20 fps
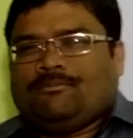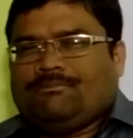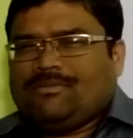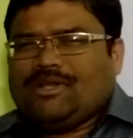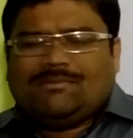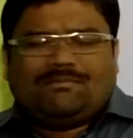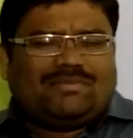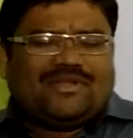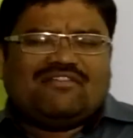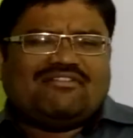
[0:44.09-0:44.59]

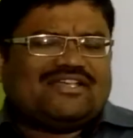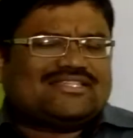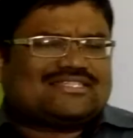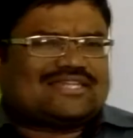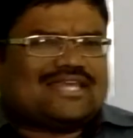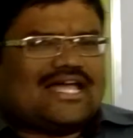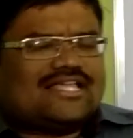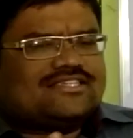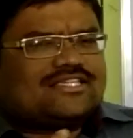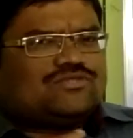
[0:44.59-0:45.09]
In previous
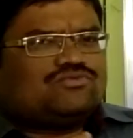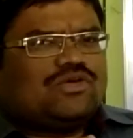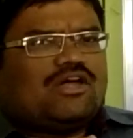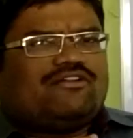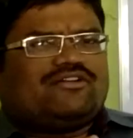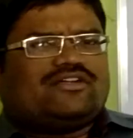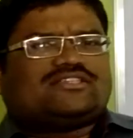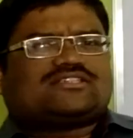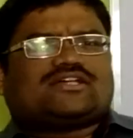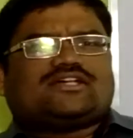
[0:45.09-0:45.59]
classes, we
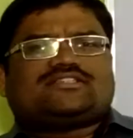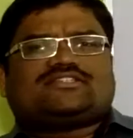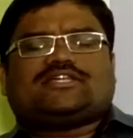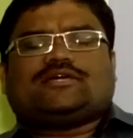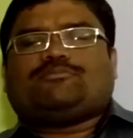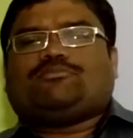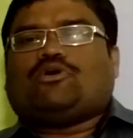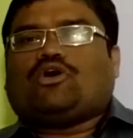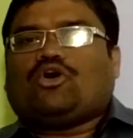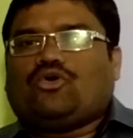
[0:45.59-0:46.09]
have discussed
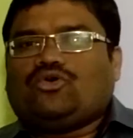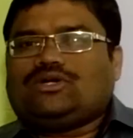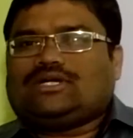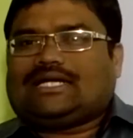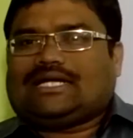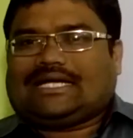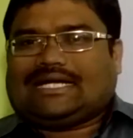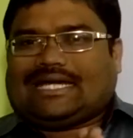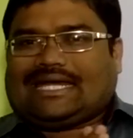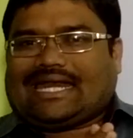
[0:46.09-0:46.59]
about
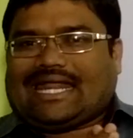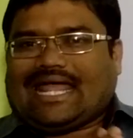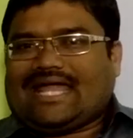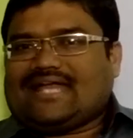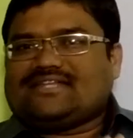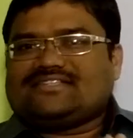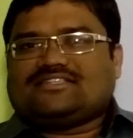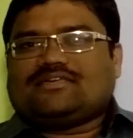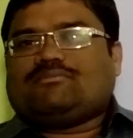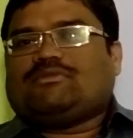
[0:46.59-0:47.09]

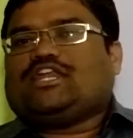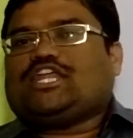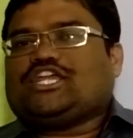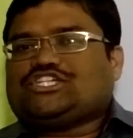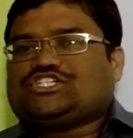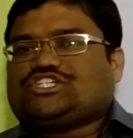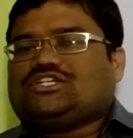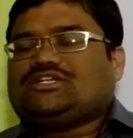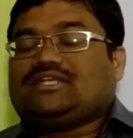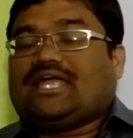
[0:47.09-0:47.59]

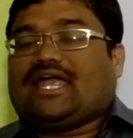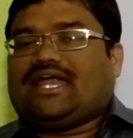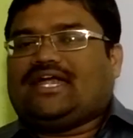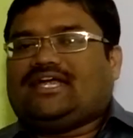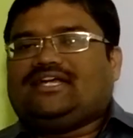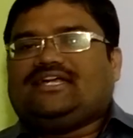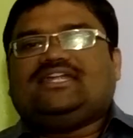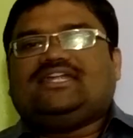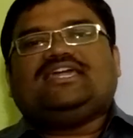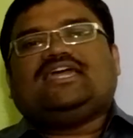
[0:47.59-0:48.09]
transamination
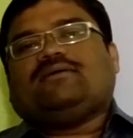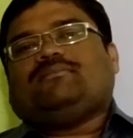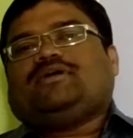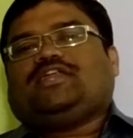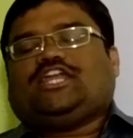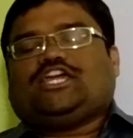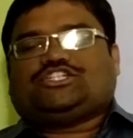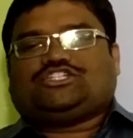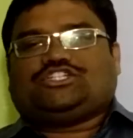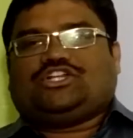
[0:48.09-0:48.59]
and
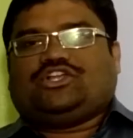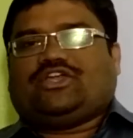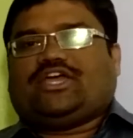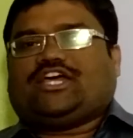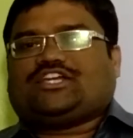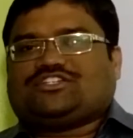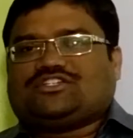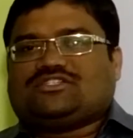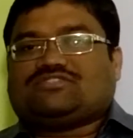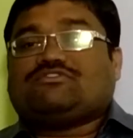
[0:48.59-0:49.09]
deamination
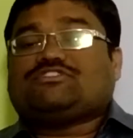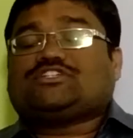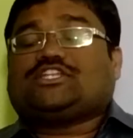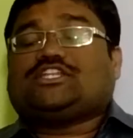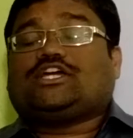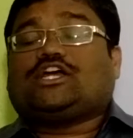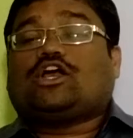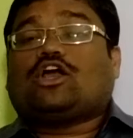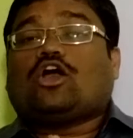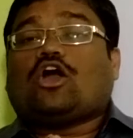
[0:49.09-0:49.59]
reactions, which are
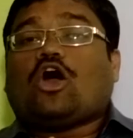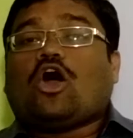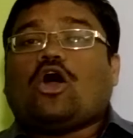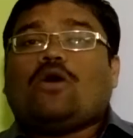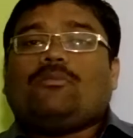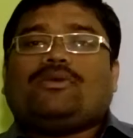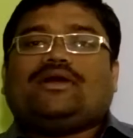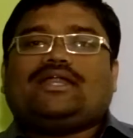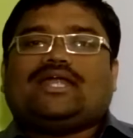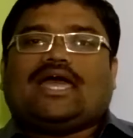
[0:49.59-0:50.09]
the
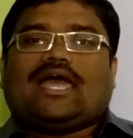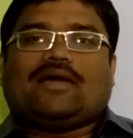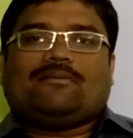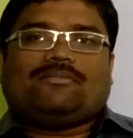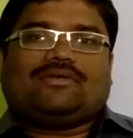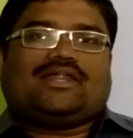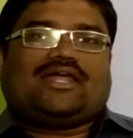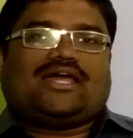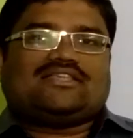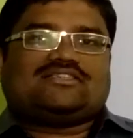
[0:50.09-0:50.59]
common
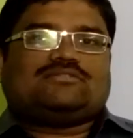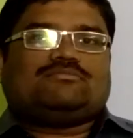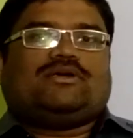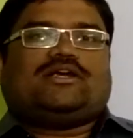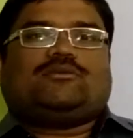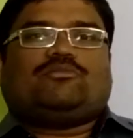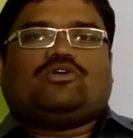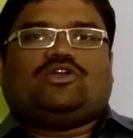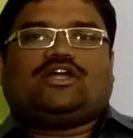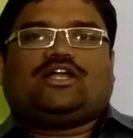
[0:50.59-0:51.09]
amino acid
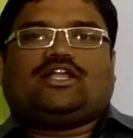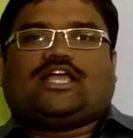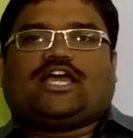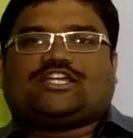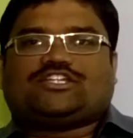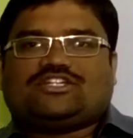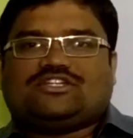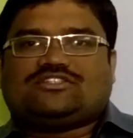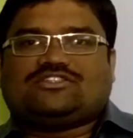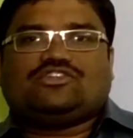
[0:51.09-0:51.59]
metabolic
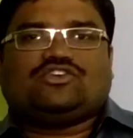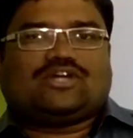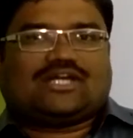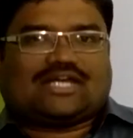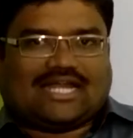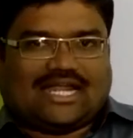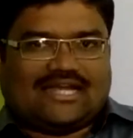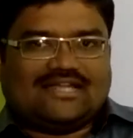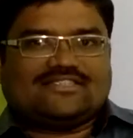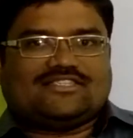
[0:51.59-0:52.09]
reactions.
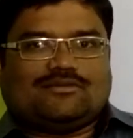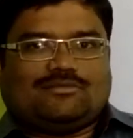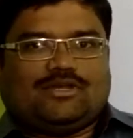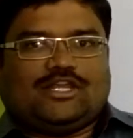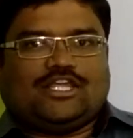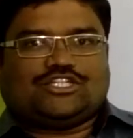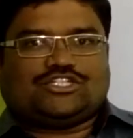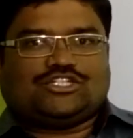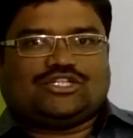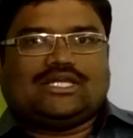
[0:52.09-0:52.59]

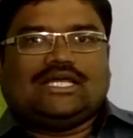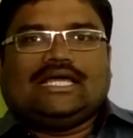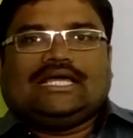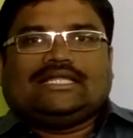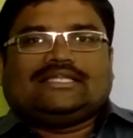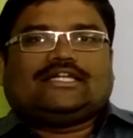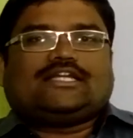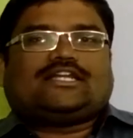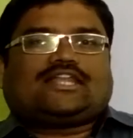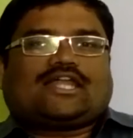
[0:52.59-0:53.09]
Transamination,
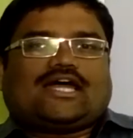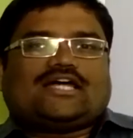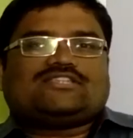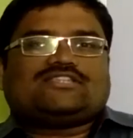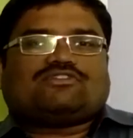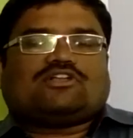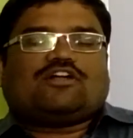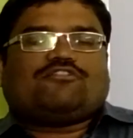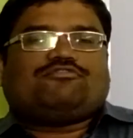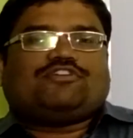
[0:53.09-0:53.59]
the
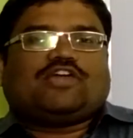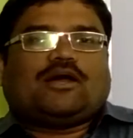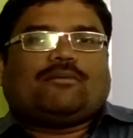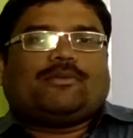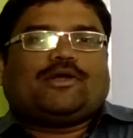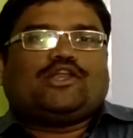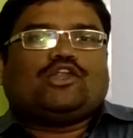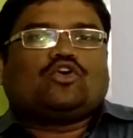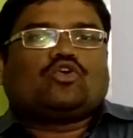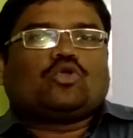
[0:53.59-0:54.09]
transfer of the
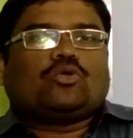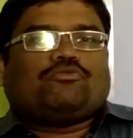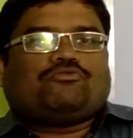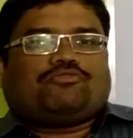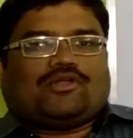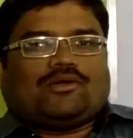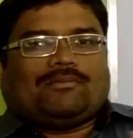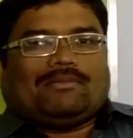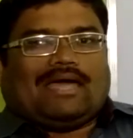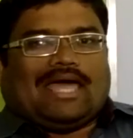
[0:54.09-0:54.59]
amino group
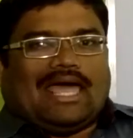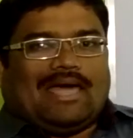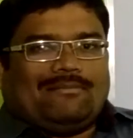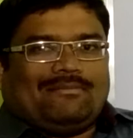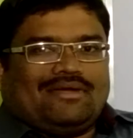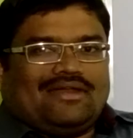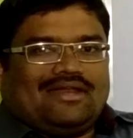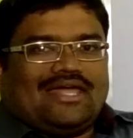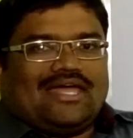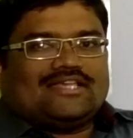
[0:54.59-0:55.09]
from
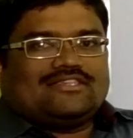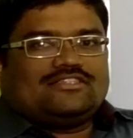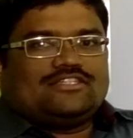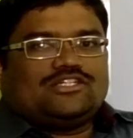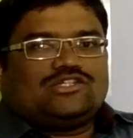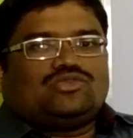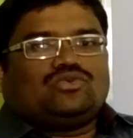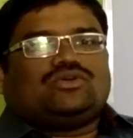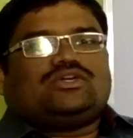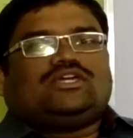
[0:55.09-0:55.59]
amino
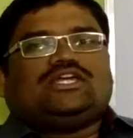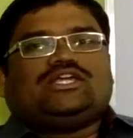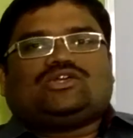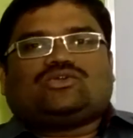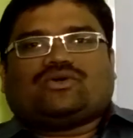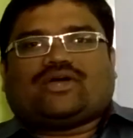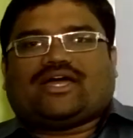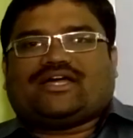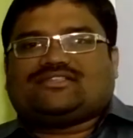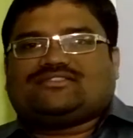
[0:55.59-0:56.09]
acid to
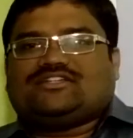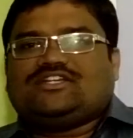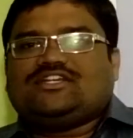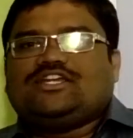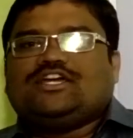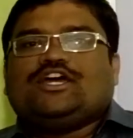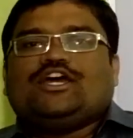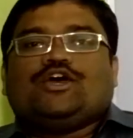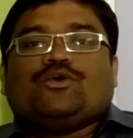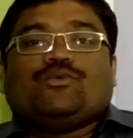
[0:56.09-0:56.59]
keto acid,
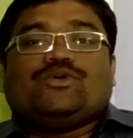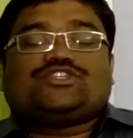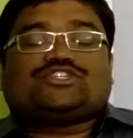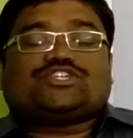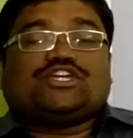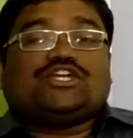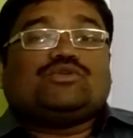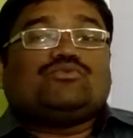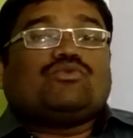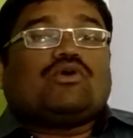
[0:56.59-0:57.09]

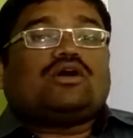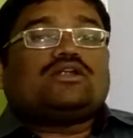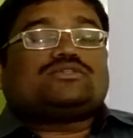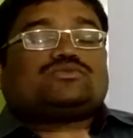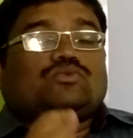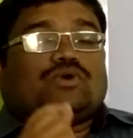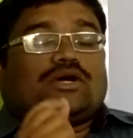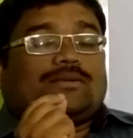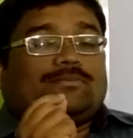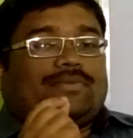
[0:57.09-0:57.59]
which
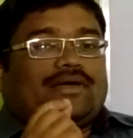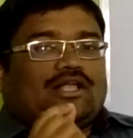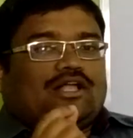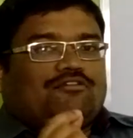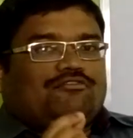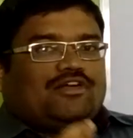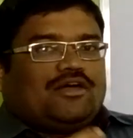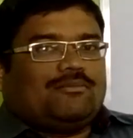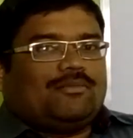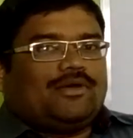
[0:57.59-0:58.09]
involves one pair
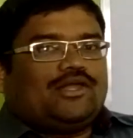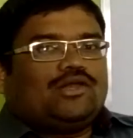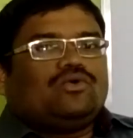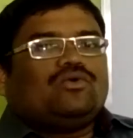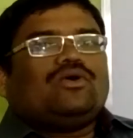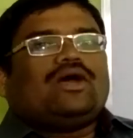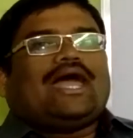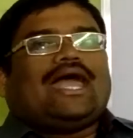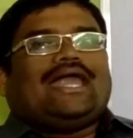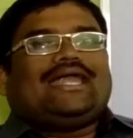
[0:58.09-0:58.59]
of
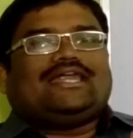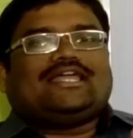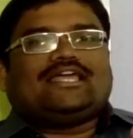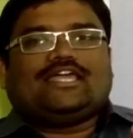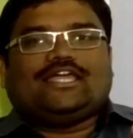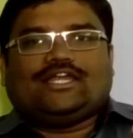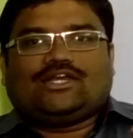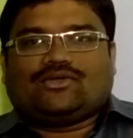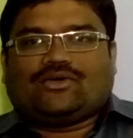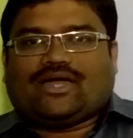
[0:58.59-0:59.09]
amino and
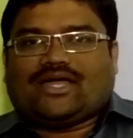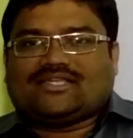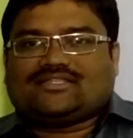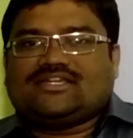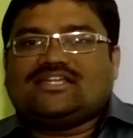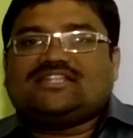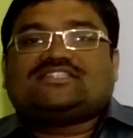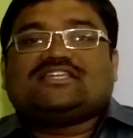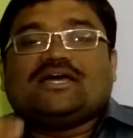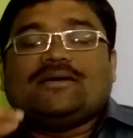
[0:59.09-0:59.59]
keto
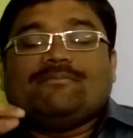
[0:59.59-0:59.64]
acids